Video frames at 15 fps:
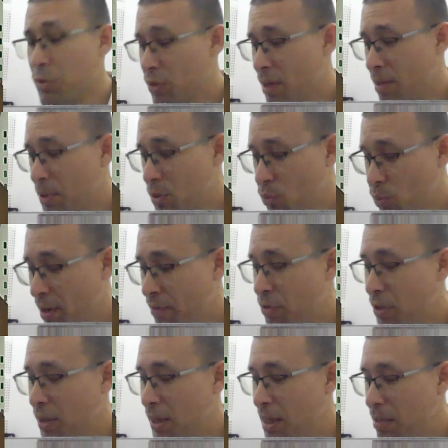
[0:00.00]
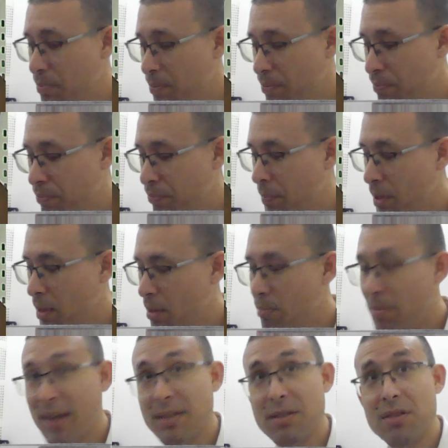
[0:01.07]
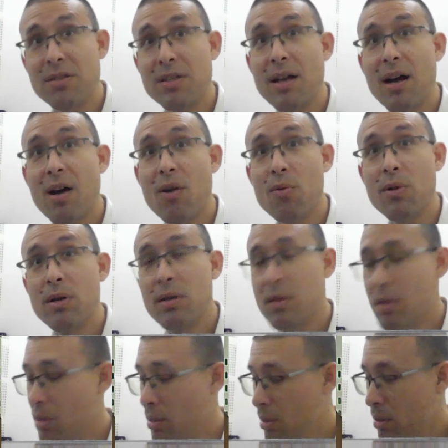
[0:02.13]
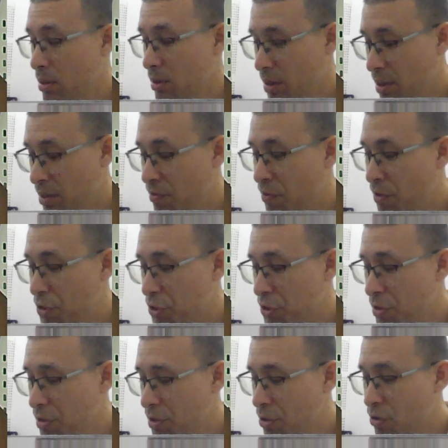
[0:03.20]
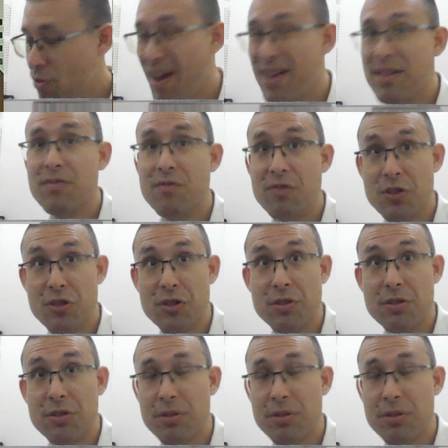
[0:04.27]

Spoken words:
So that means we have to keep practicing our inversion, triad inversions.